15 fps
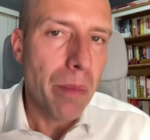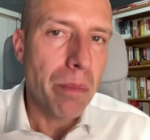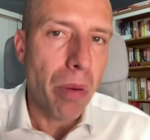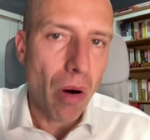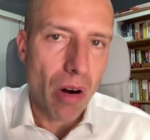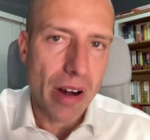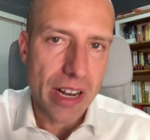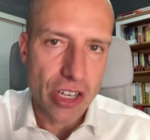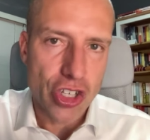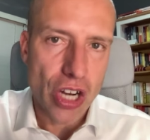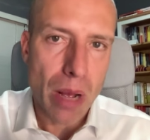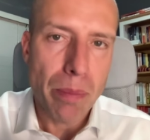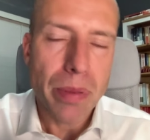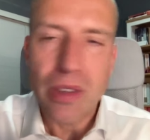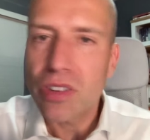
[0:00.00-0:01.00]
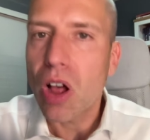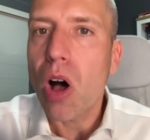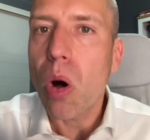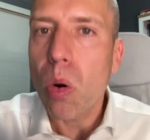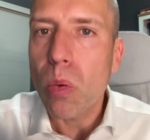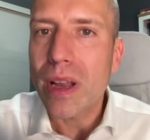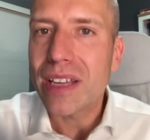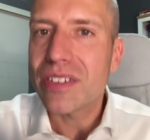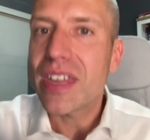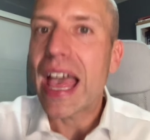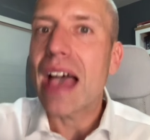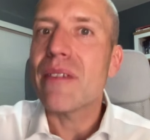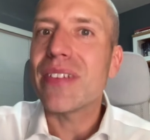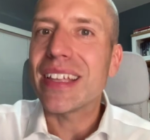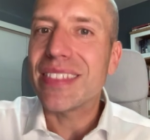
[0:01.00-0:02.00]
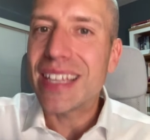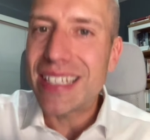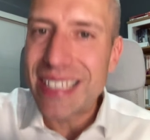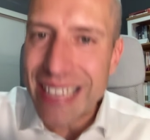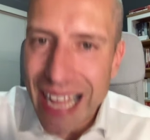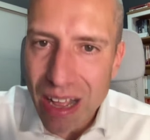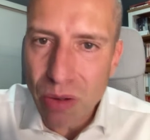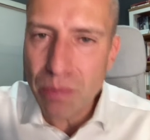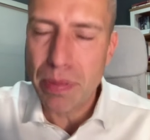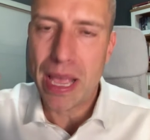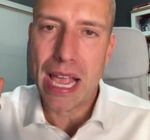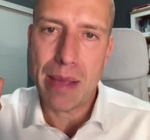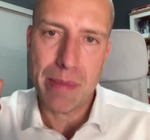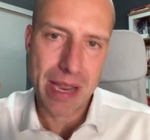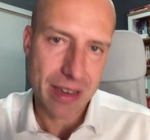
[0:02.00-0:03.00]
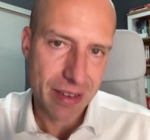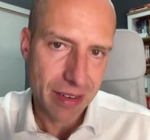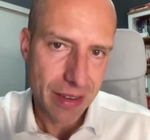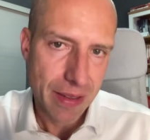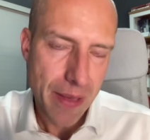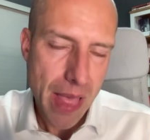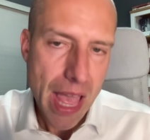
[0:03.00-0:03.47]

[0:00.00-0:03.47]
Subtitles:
bar to jump is always having the down payment.